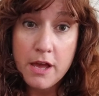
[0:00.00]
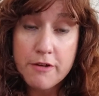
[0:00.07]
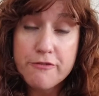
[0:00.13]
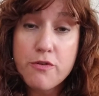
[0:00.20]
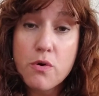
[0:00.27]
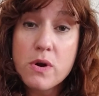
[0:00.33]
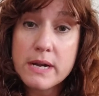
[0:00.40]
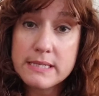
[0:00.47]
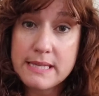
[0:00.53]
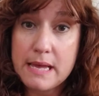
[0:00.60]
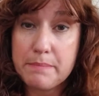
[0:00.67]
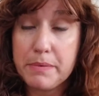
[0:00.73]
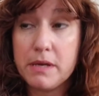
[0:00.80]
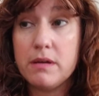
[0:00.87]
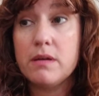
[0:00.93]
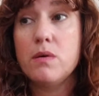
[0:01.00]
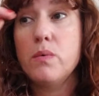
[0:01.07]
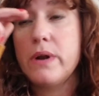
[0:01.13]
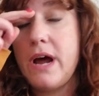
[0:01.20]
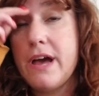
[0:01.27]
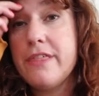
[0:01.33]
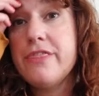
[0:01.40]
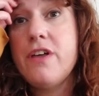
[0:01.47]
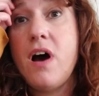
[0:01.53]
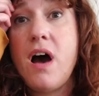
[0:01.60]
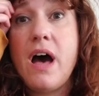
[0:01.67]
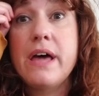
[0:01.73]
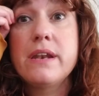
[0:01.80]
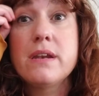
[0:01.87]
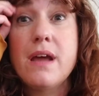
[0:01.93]
For example, when I
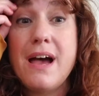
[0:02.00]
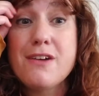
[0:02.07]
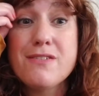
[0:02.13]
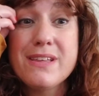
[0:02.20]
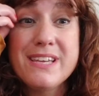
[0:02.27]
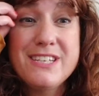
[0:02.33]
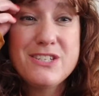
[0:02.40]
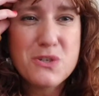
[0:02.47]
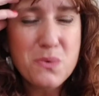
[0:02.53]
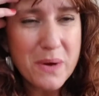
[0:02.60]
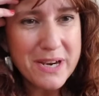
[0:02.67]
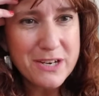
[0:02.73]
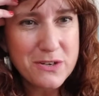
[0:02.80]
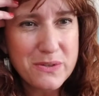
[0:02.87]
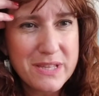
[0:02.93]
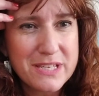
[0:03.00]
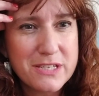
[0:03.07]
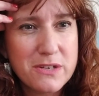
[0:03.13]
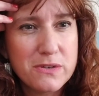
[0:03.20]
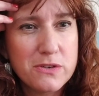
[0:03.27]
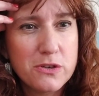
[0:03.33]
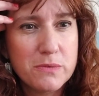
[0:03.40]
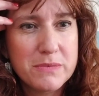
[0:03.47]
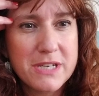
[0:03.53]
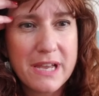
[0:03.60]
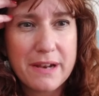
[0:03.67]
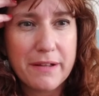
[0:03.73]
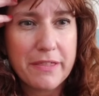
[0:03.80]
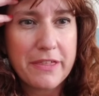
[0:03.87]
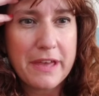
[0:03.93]
thought I really do want to do this YouTube
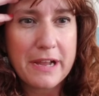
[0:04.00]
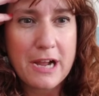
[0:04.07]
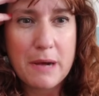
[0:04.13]
channel thing.